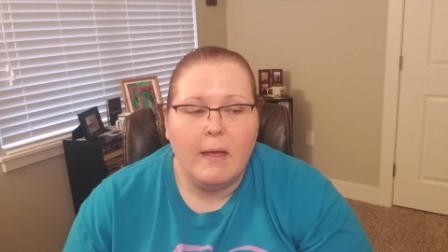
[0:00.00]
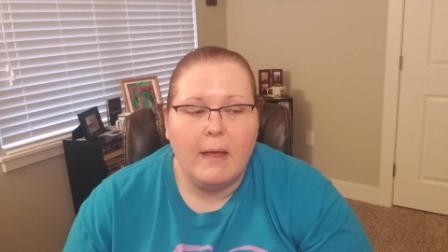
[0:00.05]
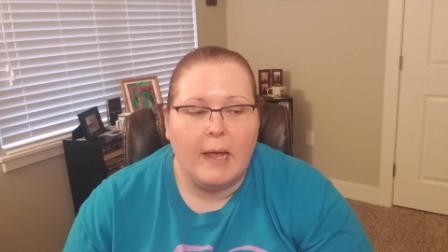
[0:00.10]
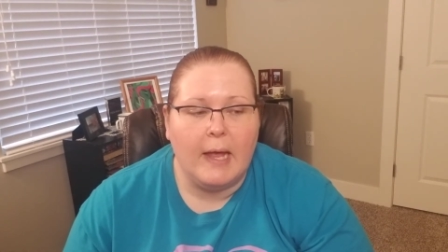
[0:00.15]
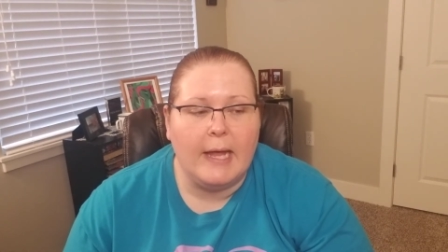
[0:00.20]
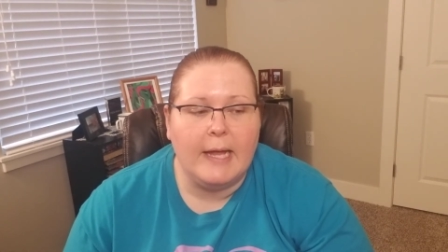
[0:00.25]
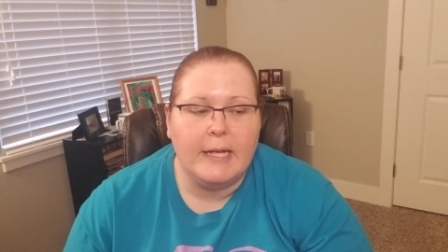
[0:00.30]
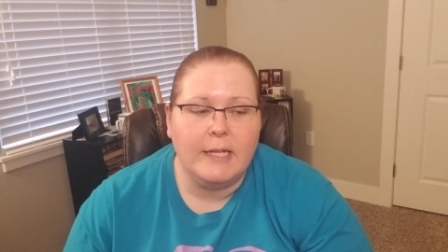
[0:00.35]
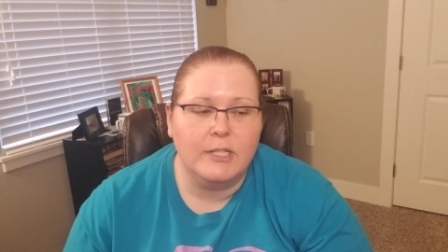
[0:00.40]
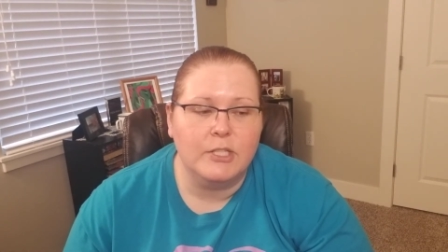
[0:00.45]

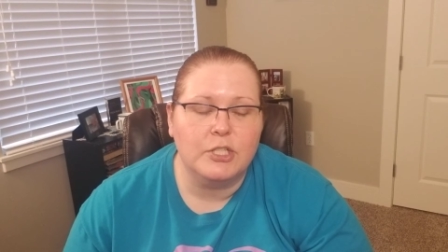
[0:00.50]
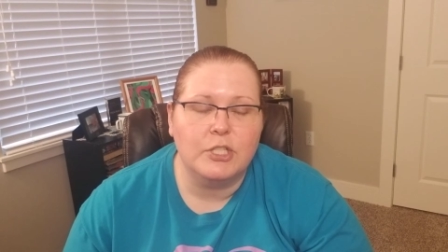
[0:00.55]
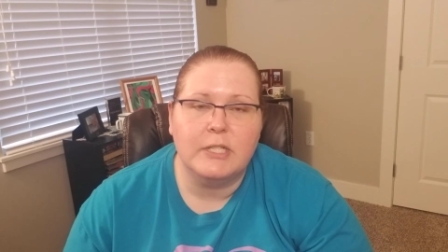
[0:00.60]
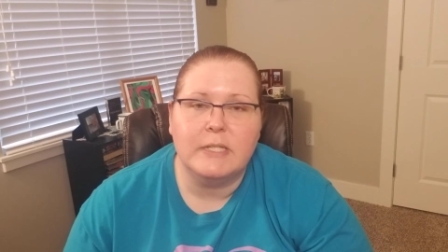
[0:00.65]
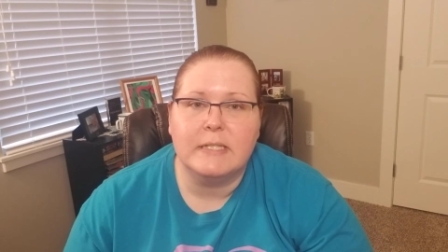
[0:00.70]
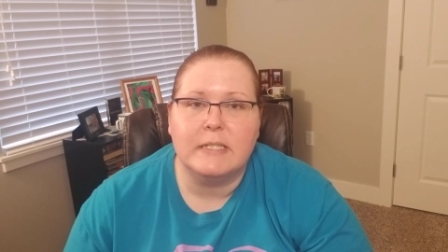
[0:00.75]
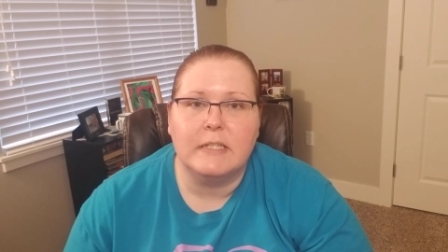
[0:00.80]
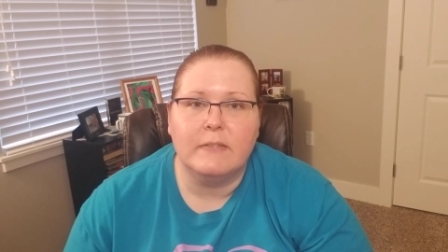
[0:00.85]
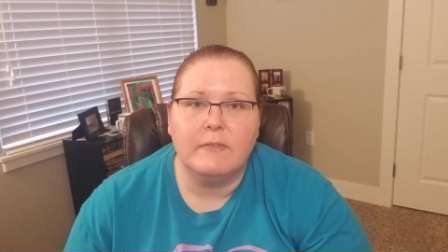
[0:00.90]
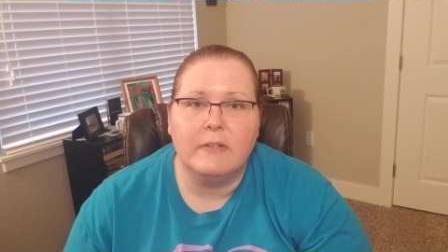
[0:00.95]
and she
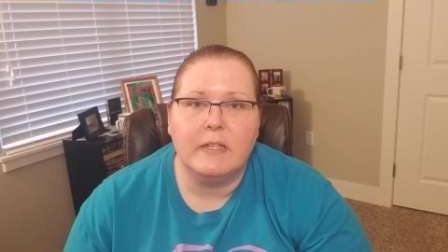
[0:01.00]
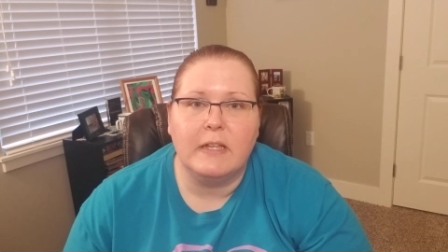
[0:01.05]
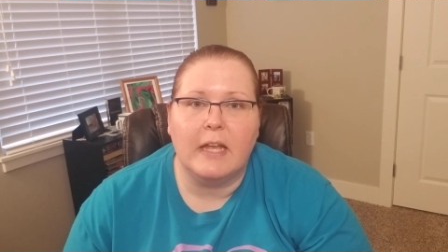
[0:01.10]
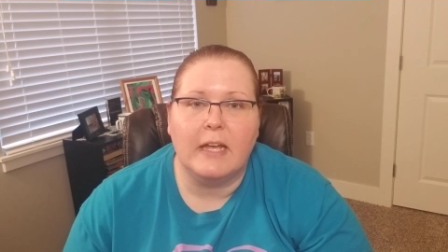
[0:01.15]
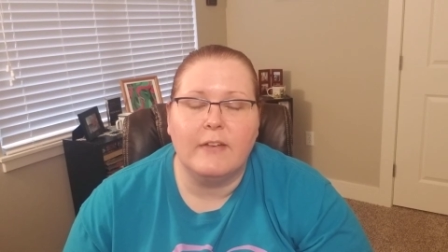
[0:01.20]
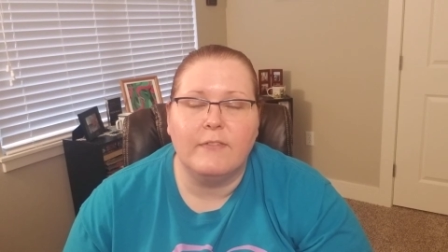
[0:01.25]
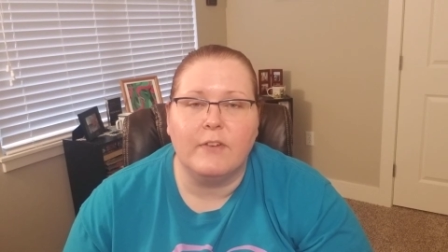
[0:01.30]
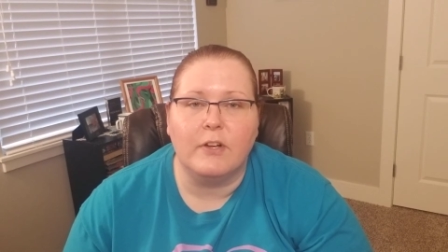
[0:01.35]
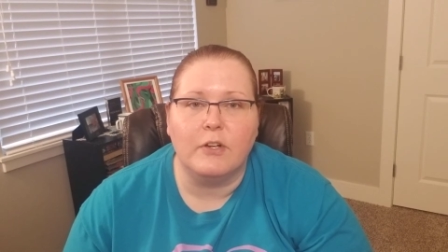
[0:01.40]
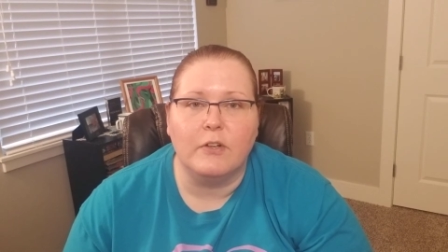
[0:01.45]
is living
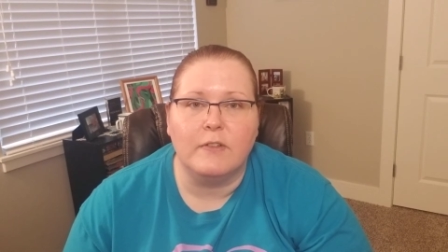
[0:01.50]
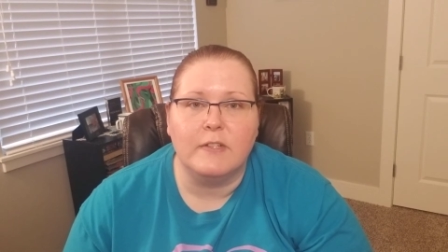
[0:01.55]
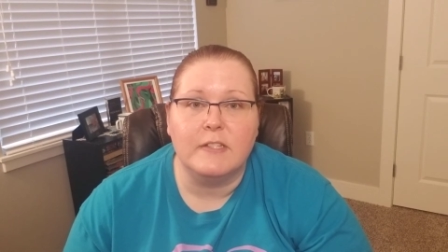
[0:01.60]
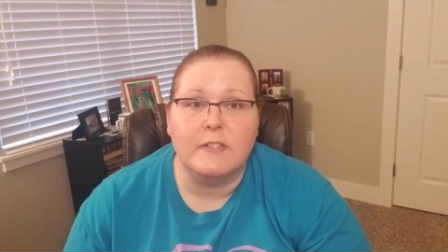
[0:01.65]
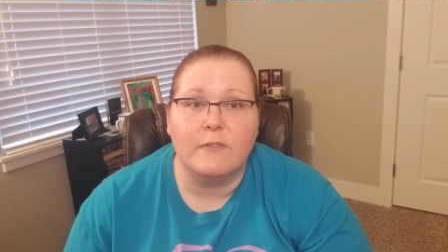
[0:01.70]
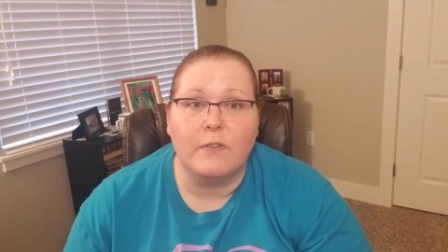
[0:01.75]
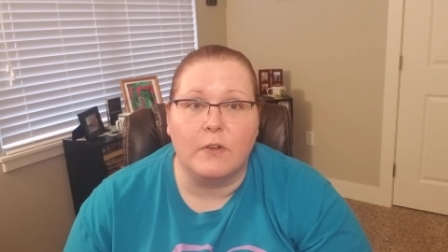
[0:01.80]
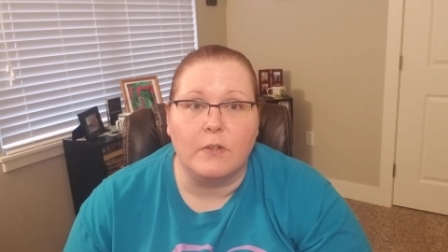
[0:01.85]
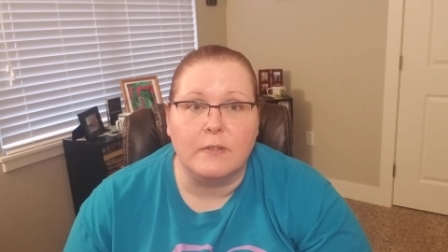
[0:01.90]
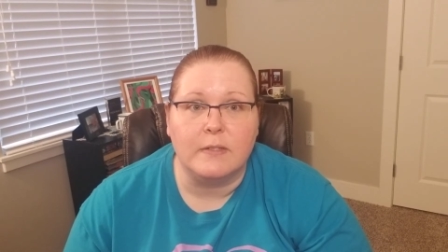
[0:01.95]
life under
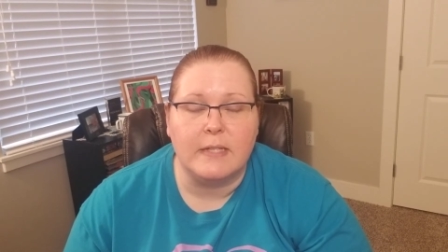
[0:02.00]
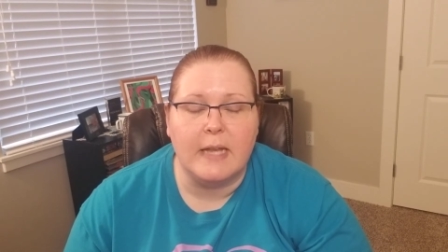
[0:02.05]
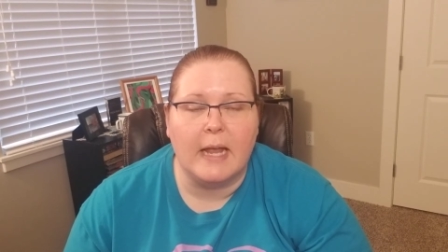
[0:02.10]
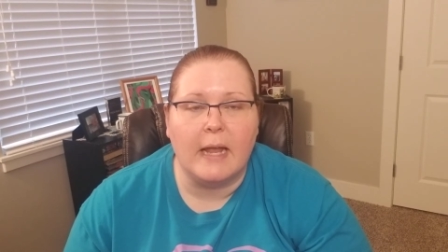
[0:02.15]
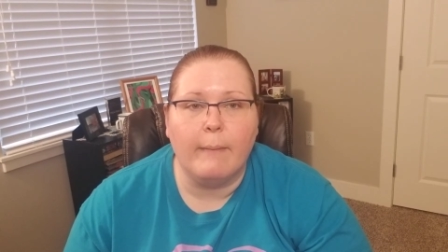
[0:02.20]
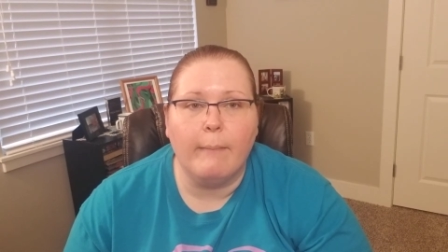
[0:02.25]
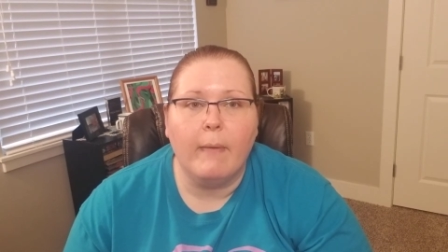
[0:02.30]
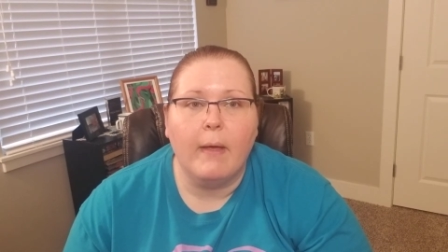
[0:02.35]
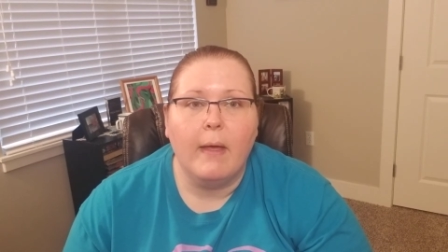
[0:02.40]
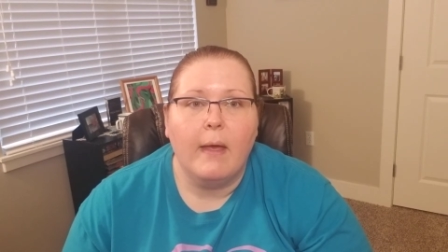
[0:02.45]
this false
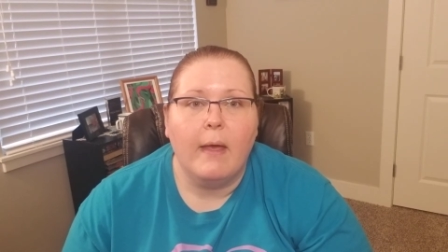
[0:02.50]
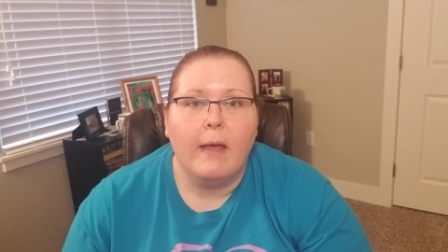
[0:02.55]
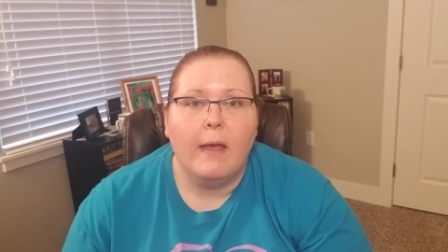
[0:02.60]
name.